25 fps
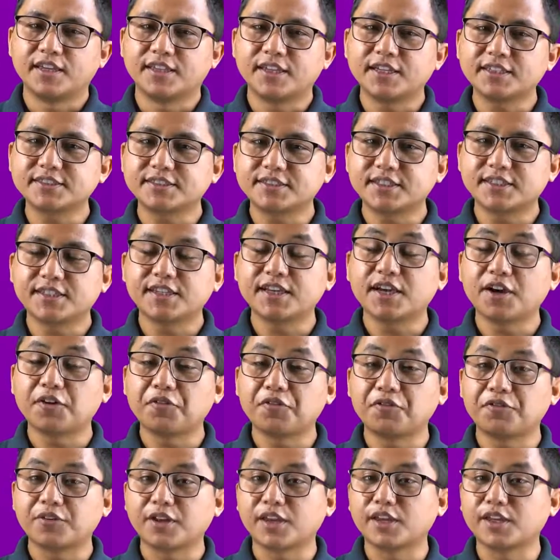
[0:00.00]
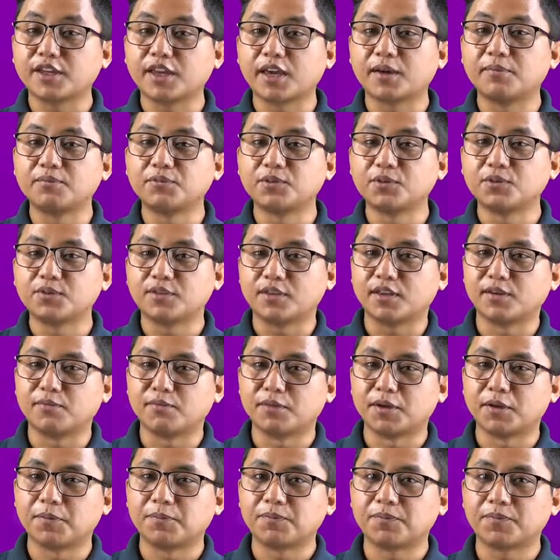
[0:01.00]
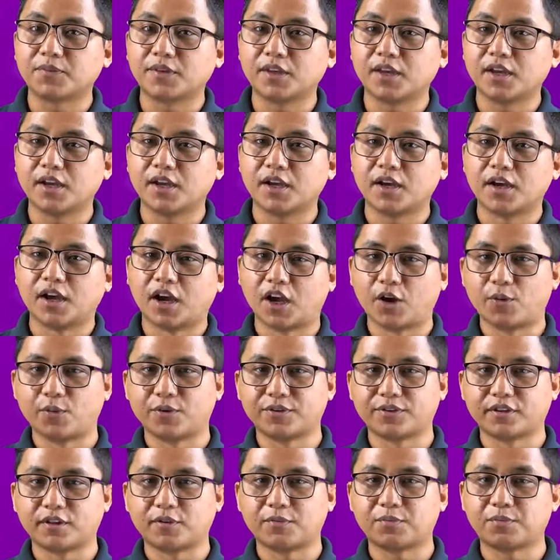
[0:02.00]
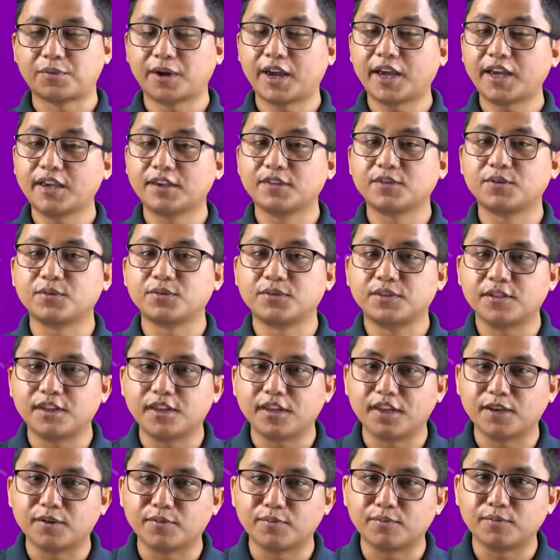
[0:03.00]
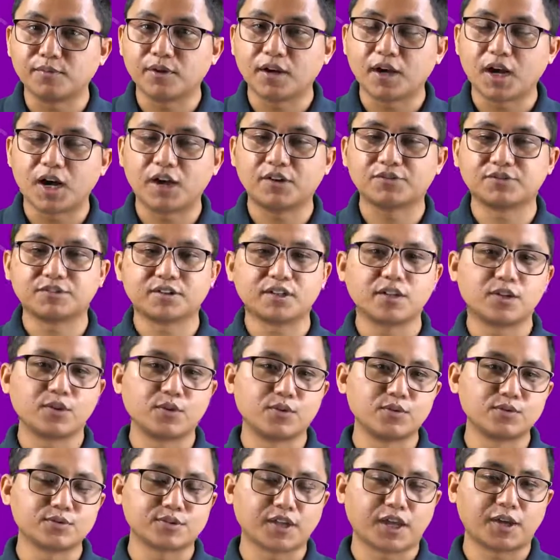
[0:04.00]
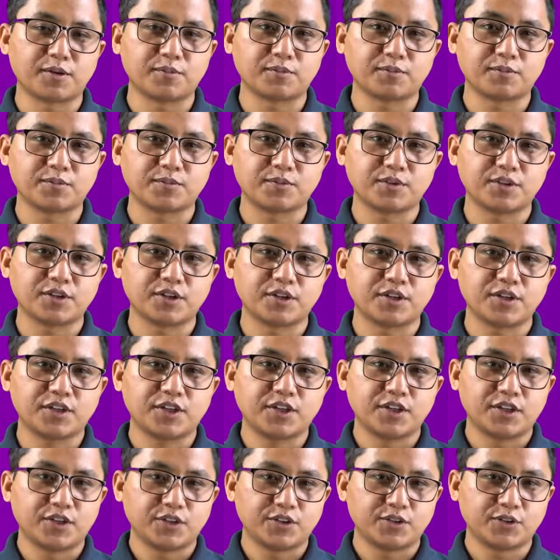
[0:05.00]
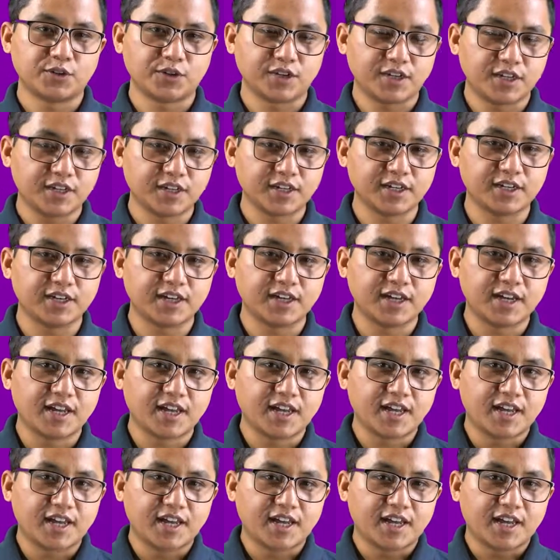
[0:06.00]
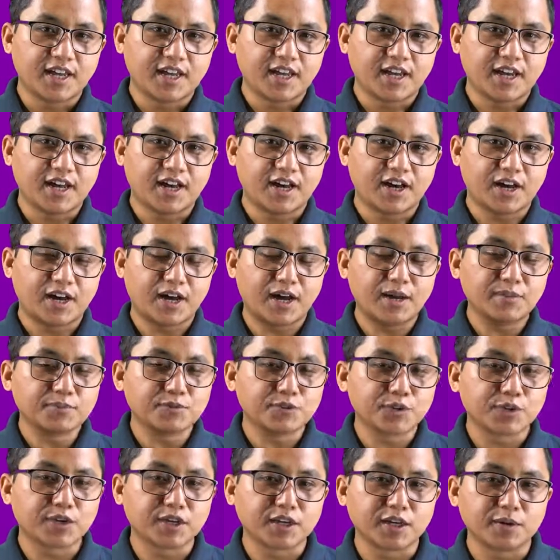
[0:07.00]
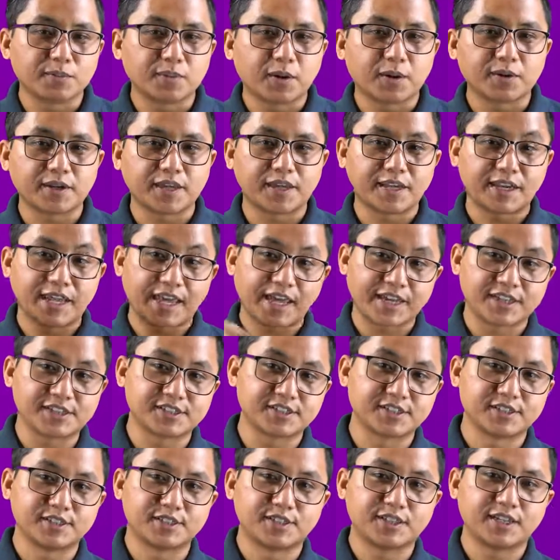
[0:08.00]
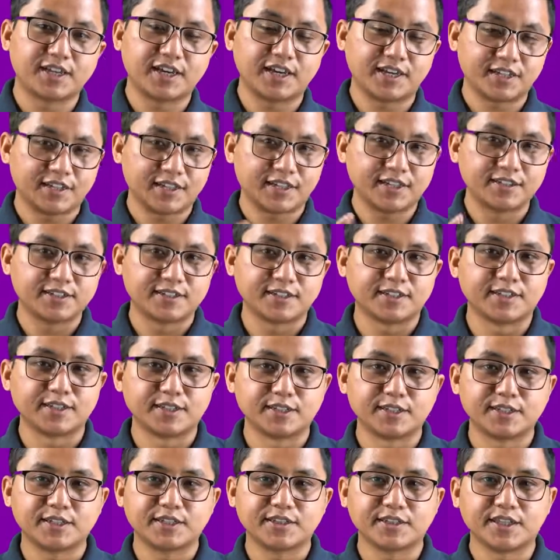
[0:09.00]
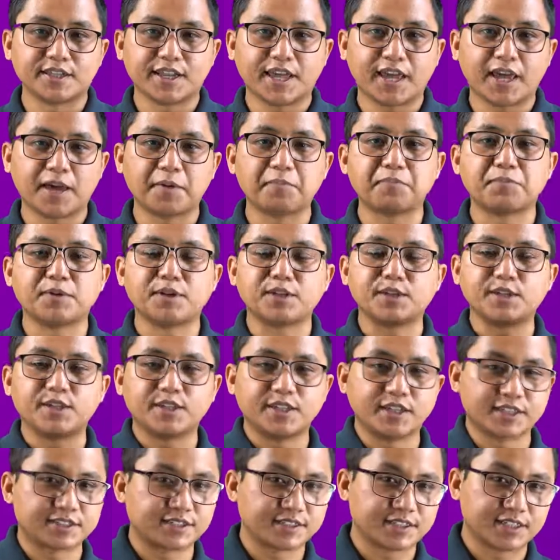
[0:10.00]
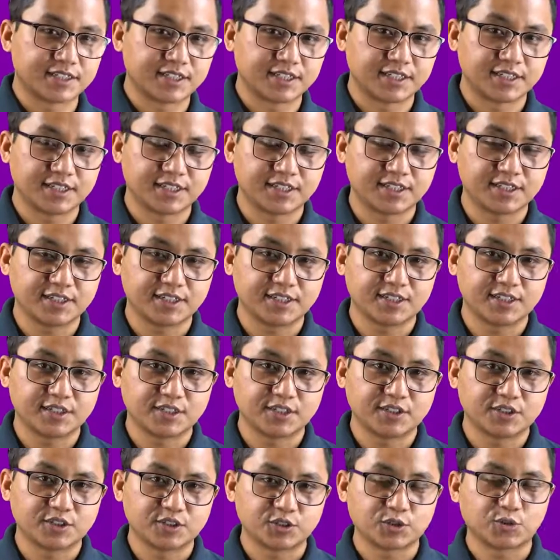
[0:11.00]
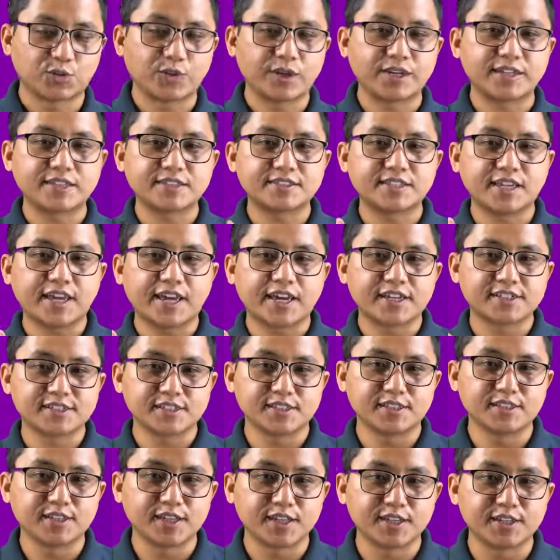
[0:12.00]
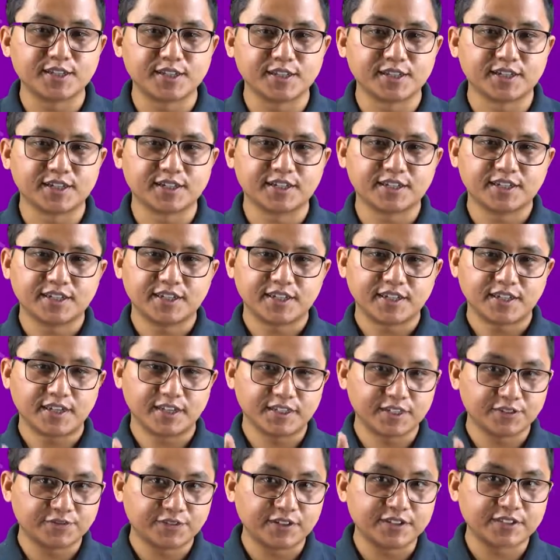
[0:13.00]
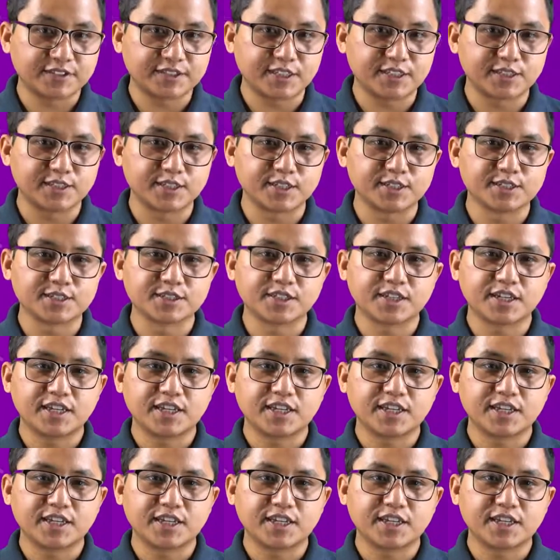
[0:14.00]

Yesterday a friend came to see me. I was surprised to see him after a long time. So here I'm talking about an action, an incident that happened yesterday. So what is the action done here? In the first sentence,